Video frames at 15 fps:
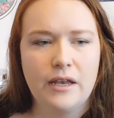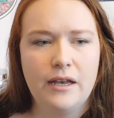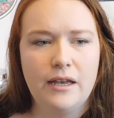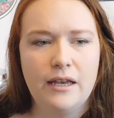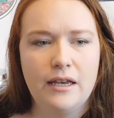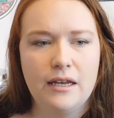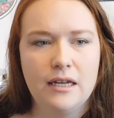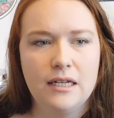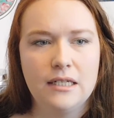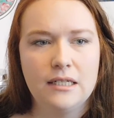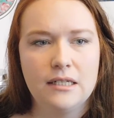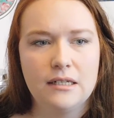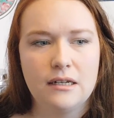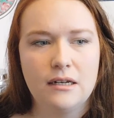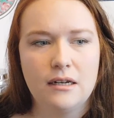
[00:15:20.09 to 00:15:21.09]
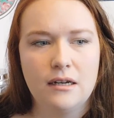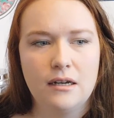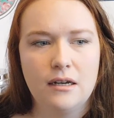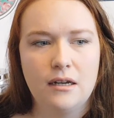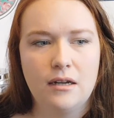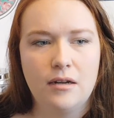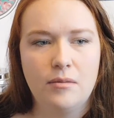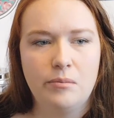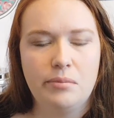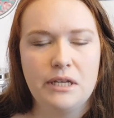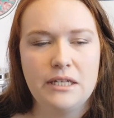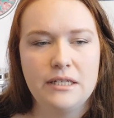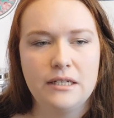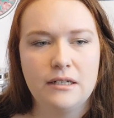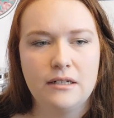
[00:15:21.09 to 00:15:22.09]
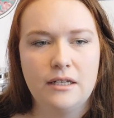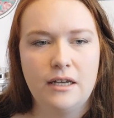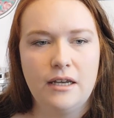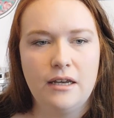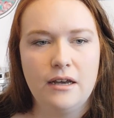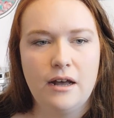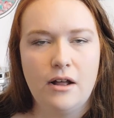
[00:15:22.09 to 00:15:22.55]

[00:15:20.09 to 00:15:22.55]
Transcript: And basically